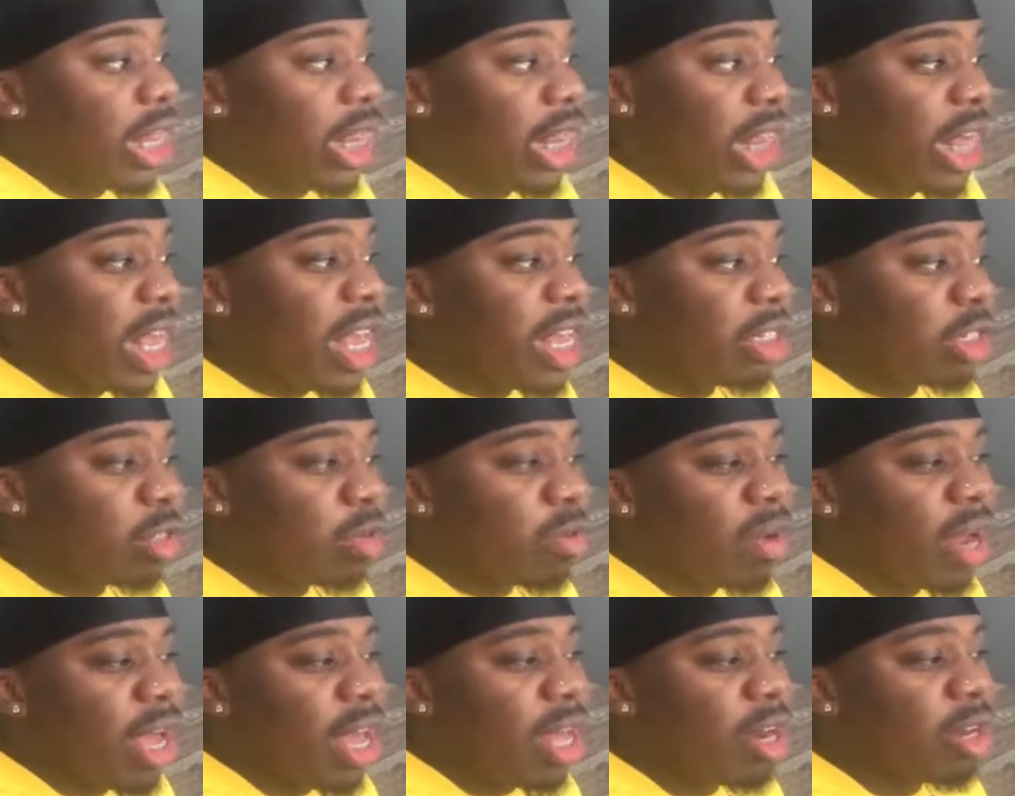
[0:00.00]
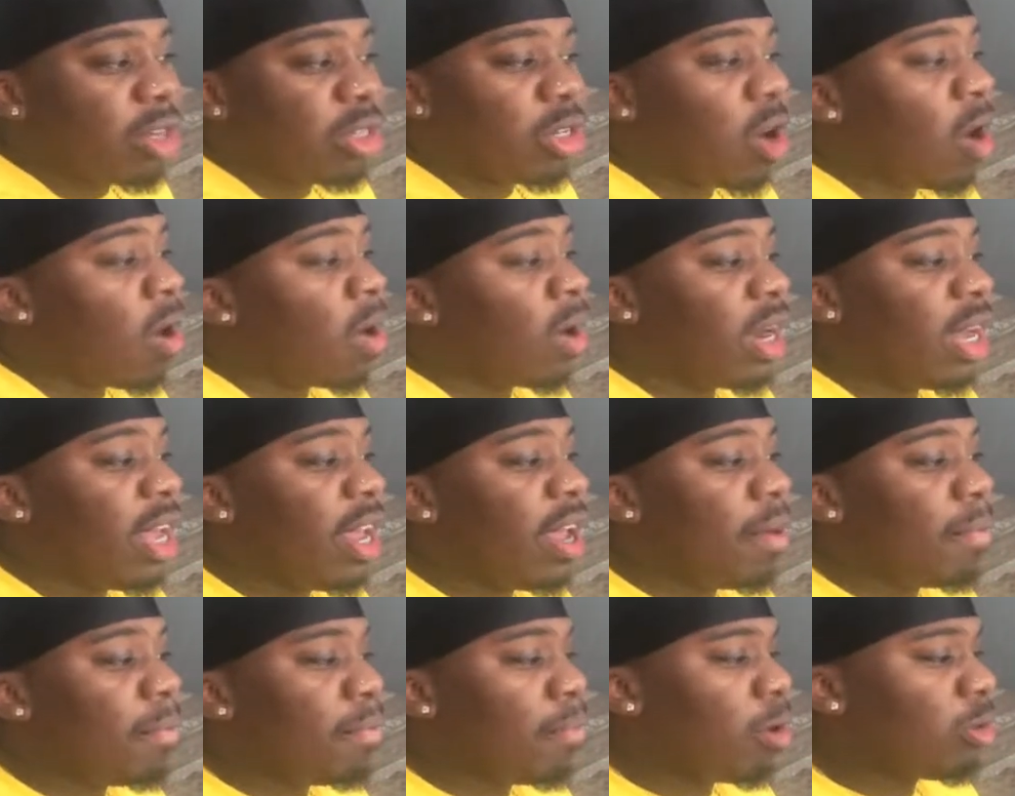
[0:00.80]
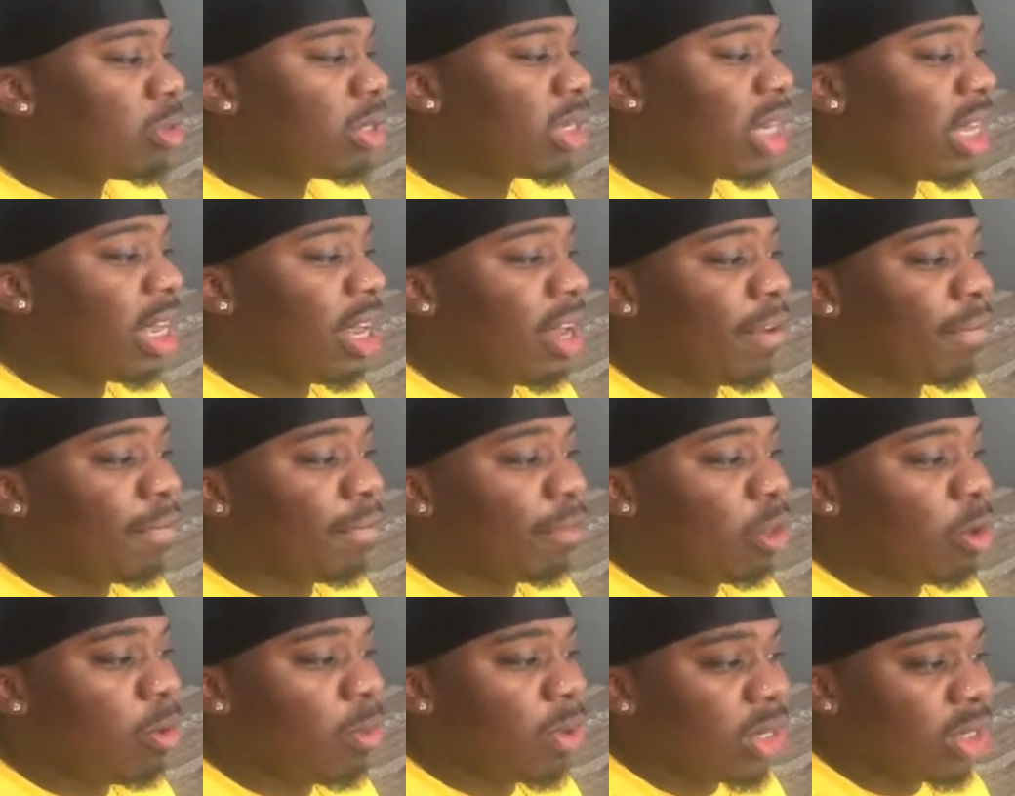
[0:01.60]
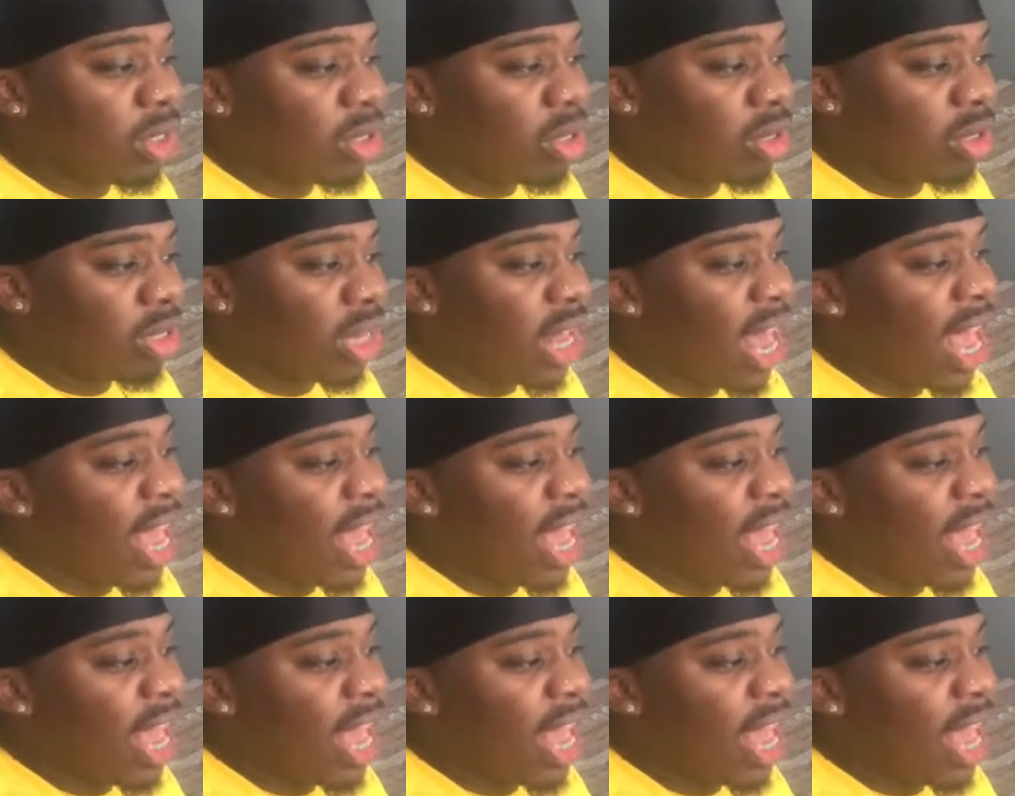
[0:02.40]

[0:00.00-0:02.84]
These creators are mostly influencers,